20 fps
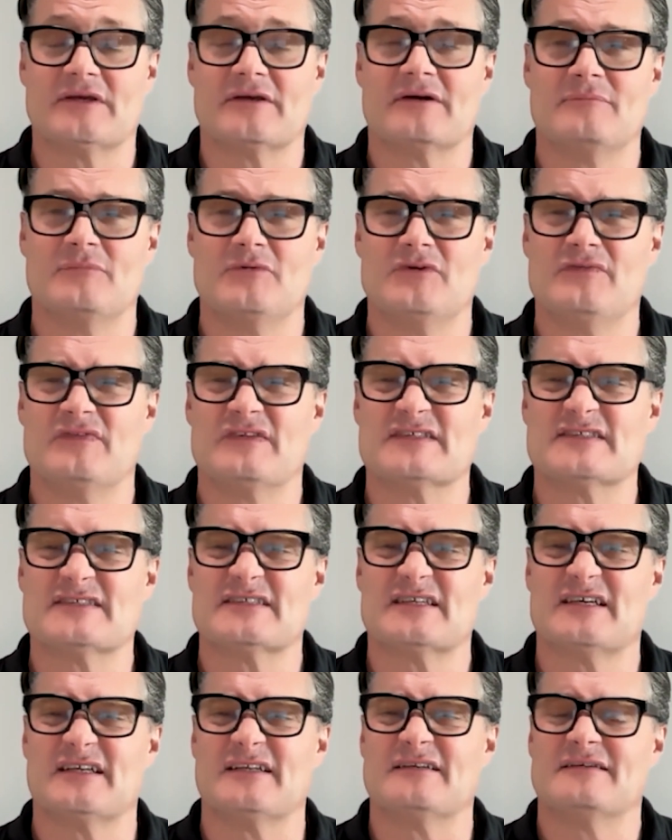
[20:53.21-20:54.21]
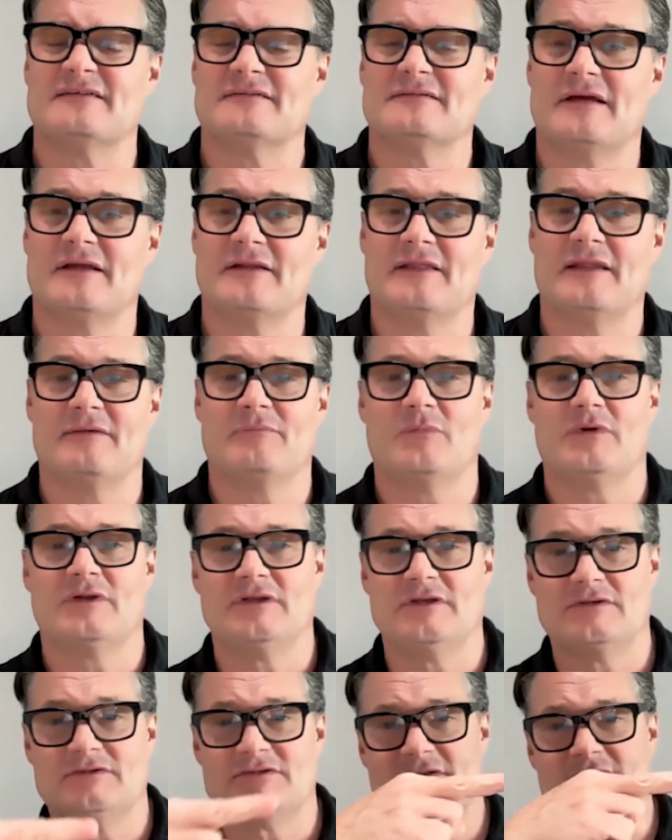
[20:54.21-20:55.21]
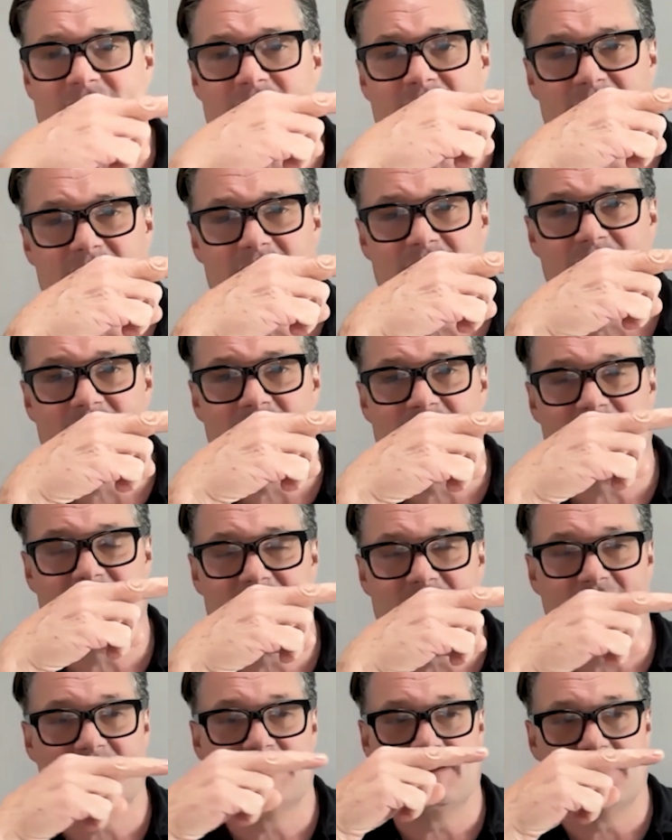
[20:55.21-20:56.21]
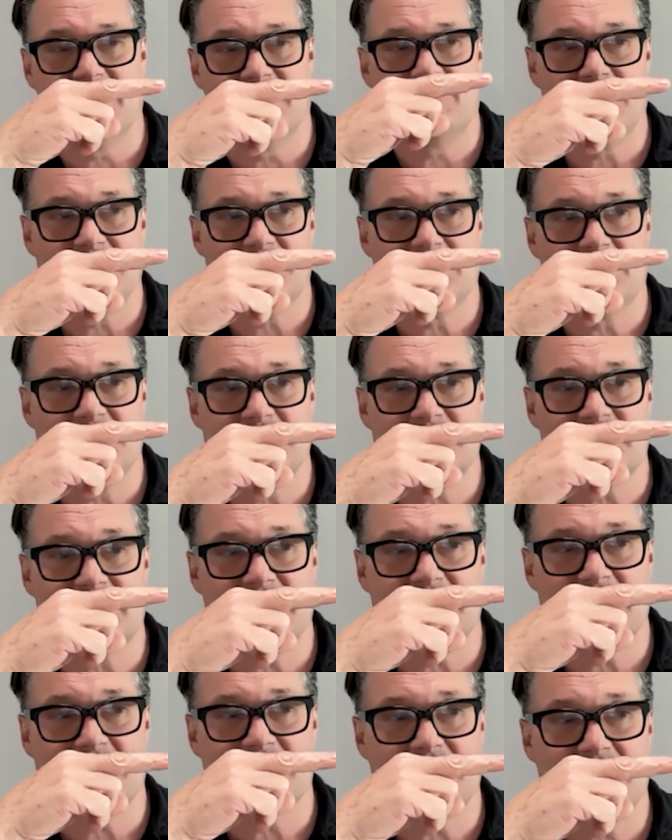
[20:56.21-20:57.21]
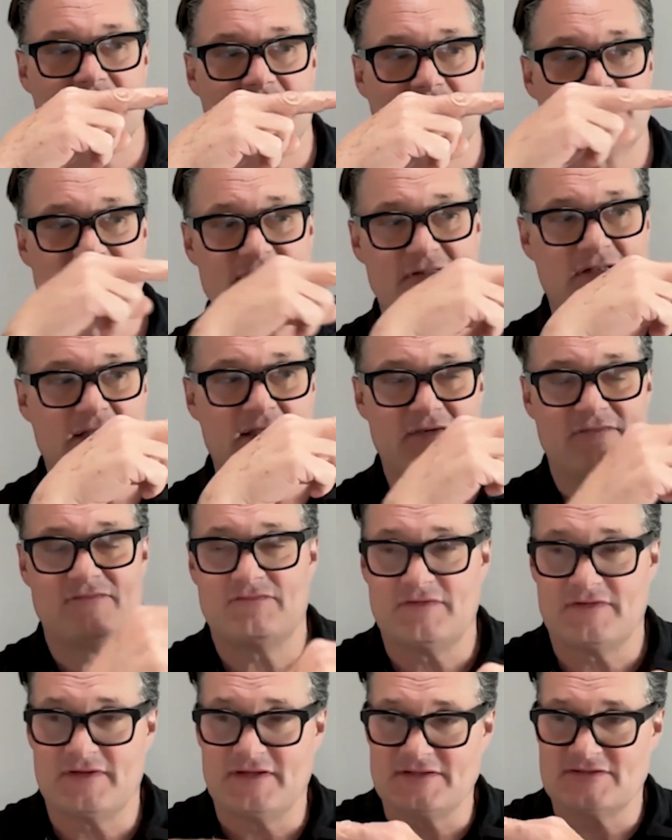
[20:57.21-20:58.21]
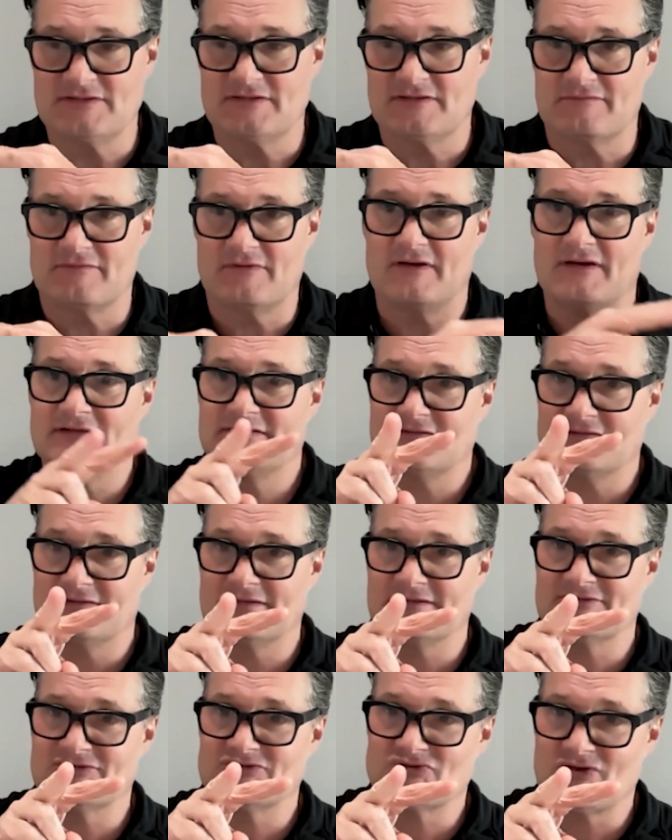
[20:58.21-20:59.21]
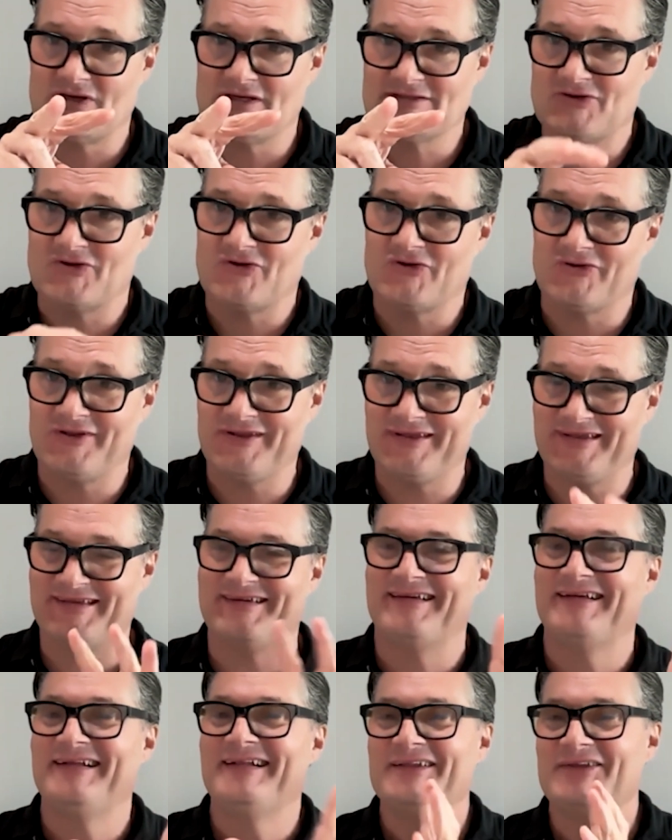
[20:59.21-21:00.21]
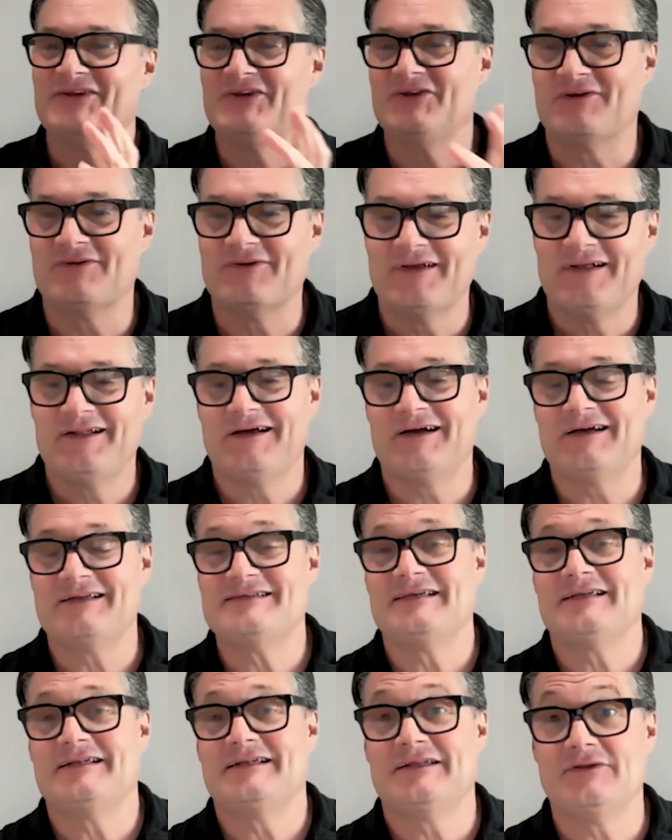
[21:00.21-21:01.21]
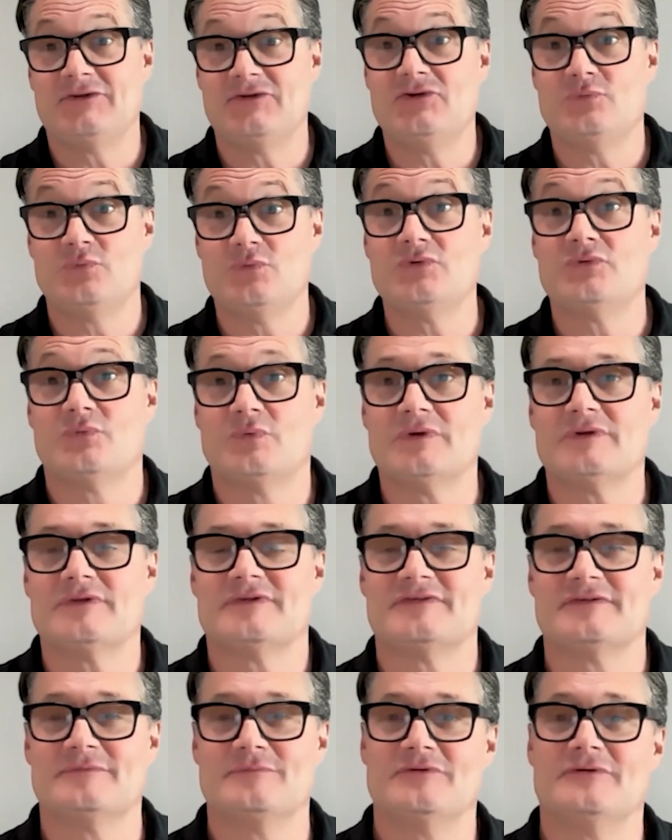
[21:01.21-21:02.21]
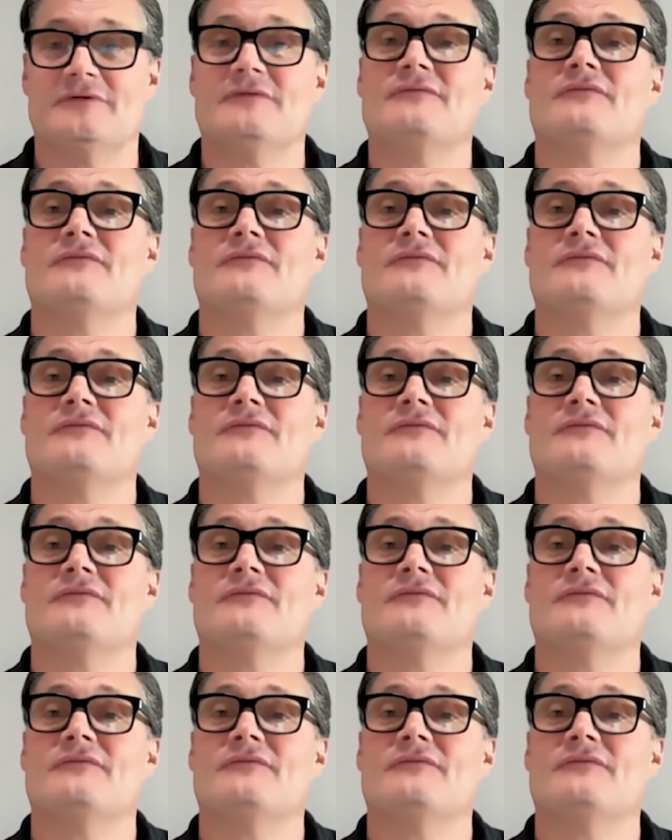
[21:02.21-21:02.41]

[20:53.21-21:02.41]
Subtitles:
can't sun. And then when you're doing, when you're looking to the left and then to the right and then straight on, ideally you would want to move